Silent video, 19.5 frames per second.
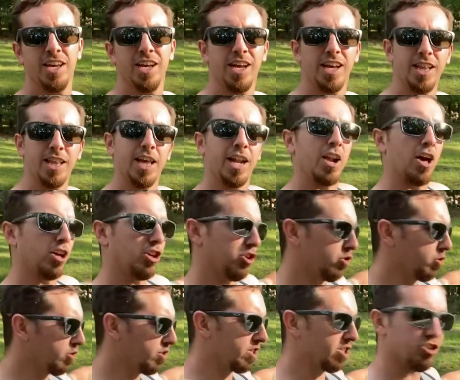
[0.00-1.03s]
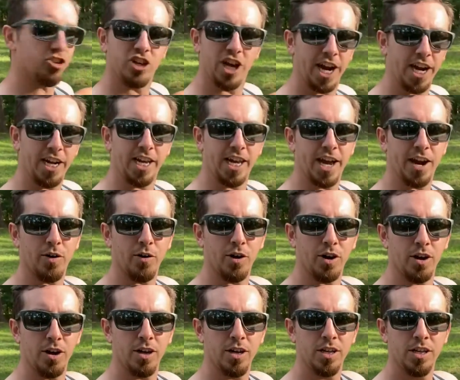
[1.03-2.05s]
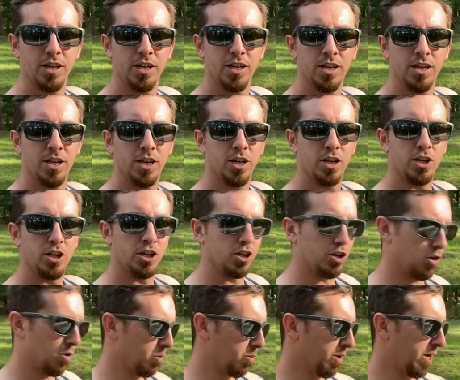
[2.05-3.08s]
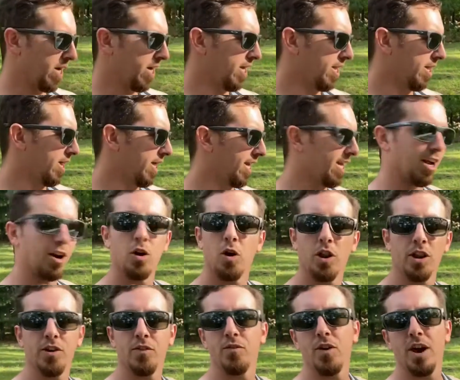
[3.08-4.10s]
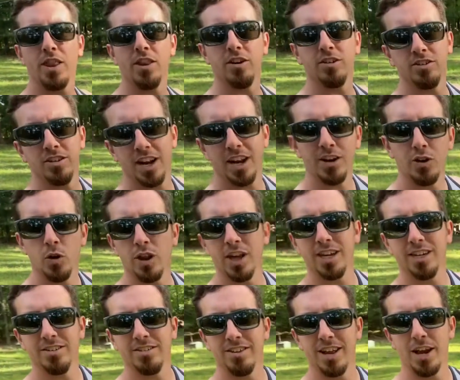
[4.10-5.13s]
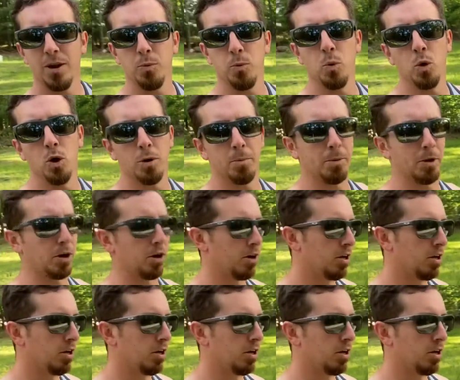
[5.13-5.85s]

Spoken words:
And then I'll use the shady area, when they got all their feathers and I know they could stay warmer.